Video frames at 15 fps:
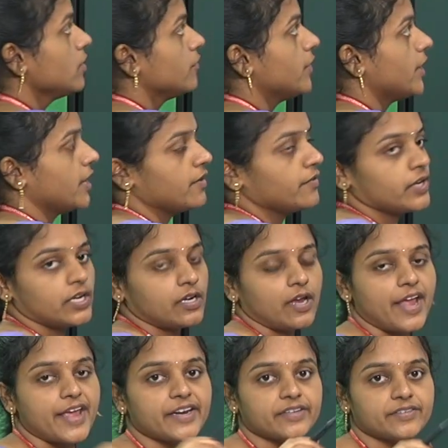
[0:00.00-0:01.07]
whenever
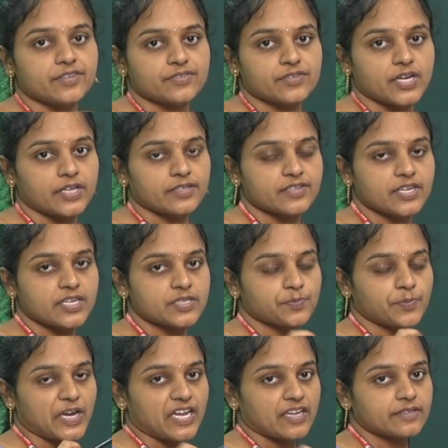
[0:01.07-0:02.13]
a resistance is
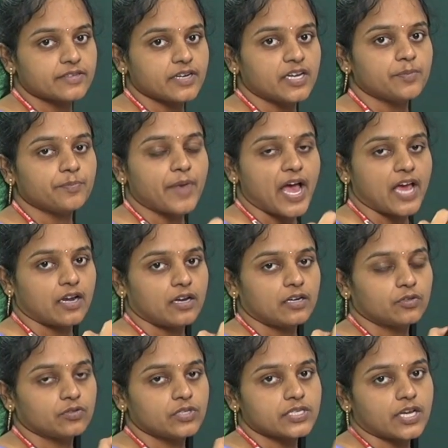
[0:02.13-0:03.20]
placed in
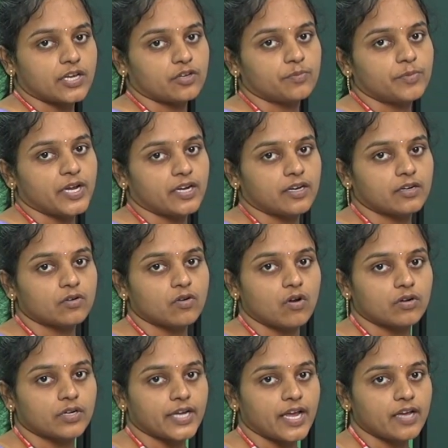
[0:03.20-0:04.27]
parallel to the circuit breaker
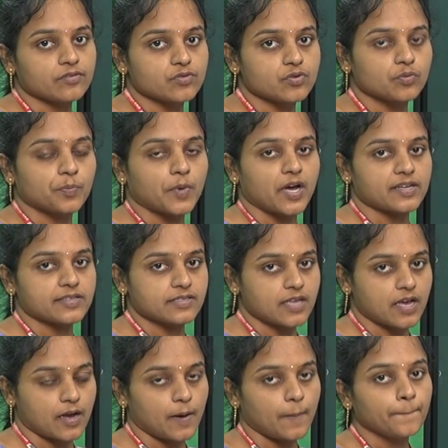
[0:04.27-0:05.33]
contacts to pass
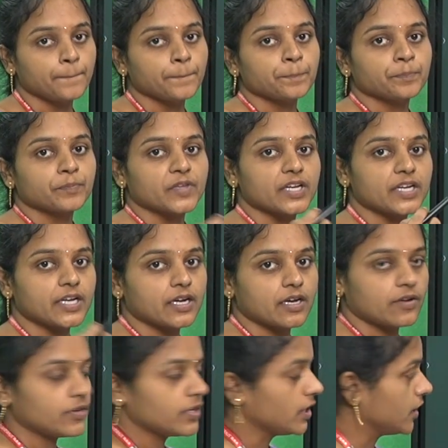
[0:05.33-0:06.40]
the
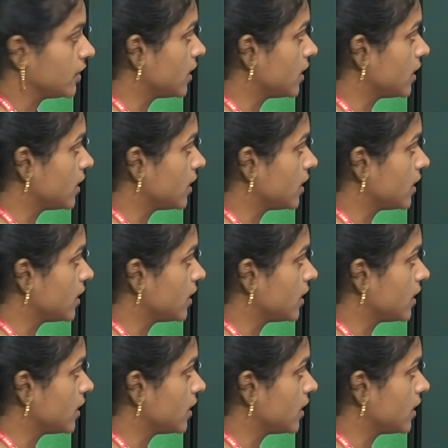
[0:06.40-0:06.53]
recovery